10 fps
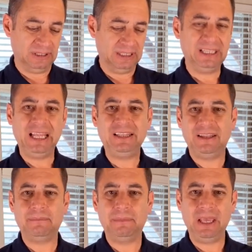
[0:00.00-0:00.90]

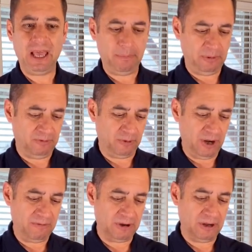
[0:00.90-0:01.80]
Let them be happy
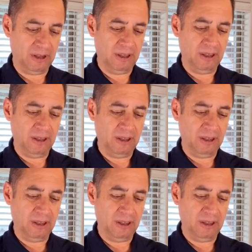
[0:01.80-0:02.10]
forever,